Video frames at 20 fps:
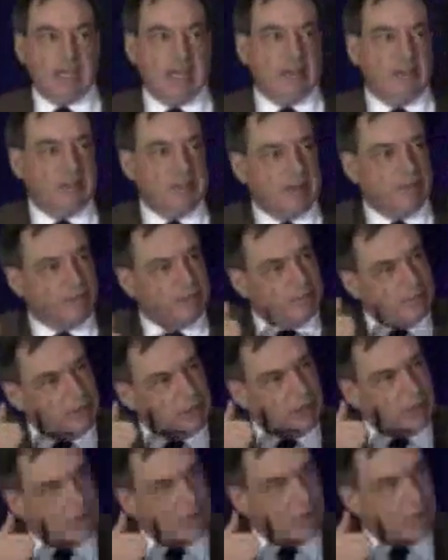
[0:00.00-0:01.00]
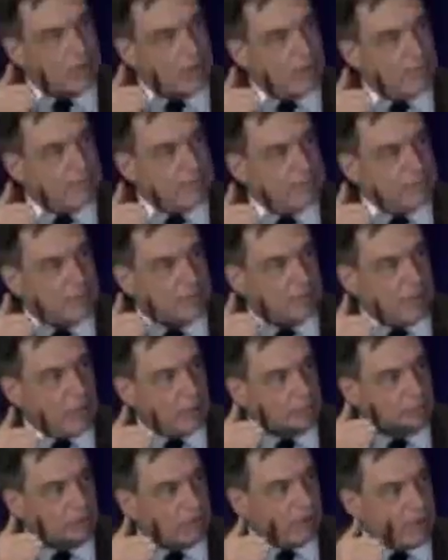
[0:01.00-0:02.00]
And then if a
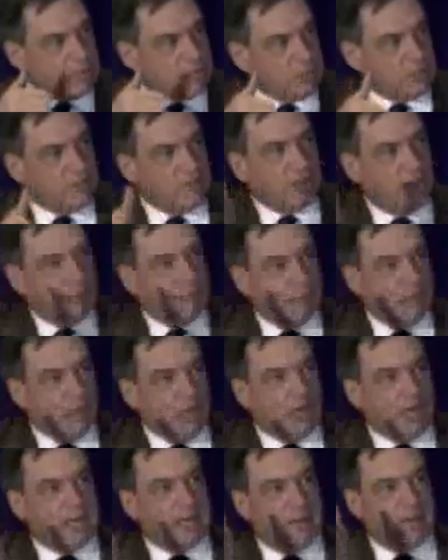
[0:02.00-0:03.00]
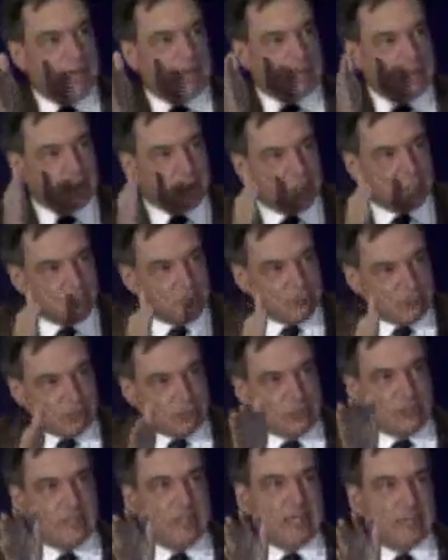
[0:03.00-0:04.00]
developer tries to develop a line in
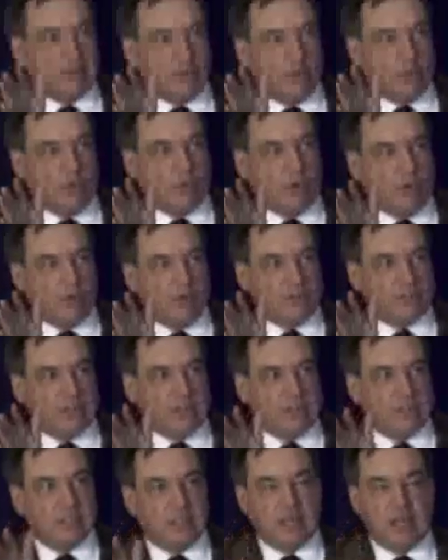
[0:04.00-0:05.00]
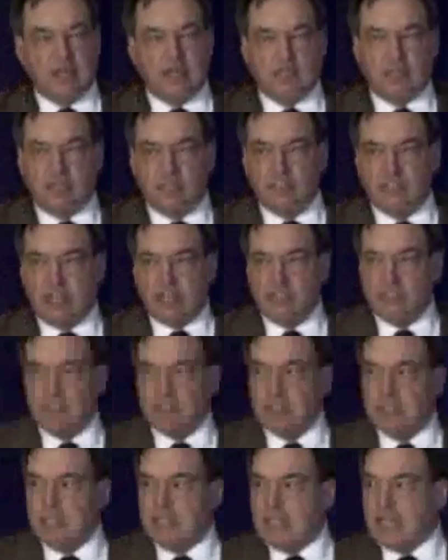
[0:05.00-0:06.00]
that corridor that's designated as
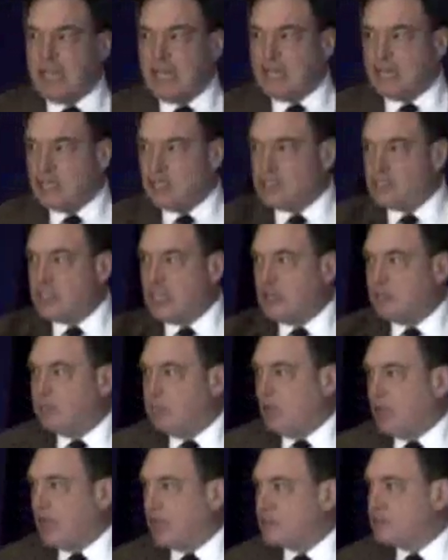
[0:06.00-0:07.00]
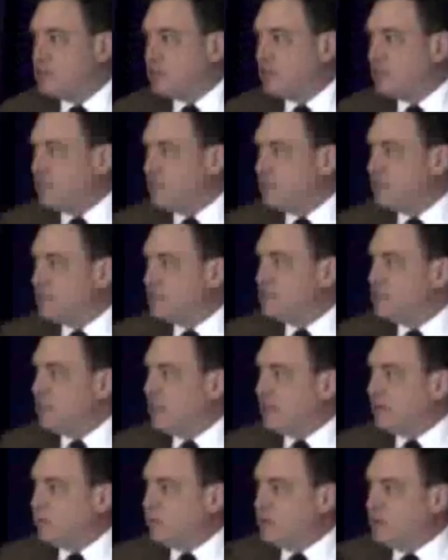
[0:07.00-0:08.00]
congested, and a state blocks it and does
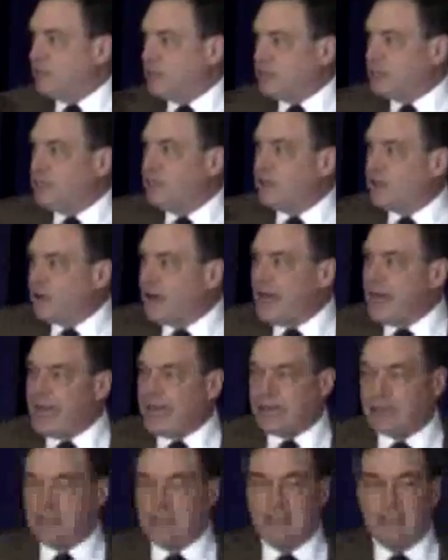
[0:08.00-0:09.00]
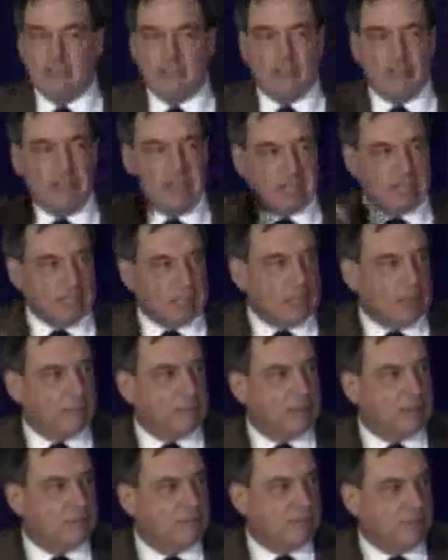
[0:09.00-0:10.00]
not within a year act, then they can
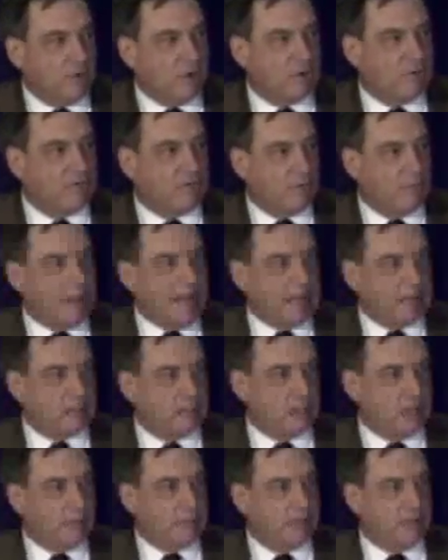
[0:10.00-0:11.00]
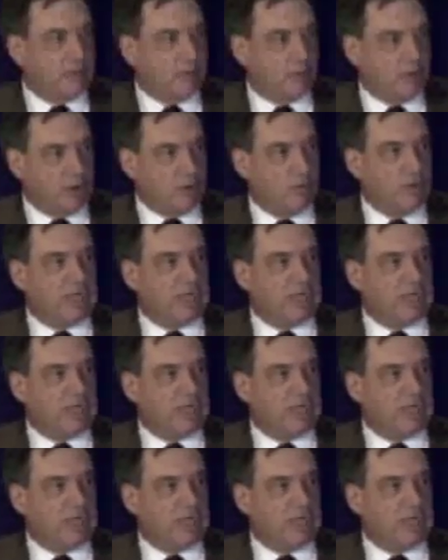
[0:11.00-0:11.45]
come to FERC for backstop authority.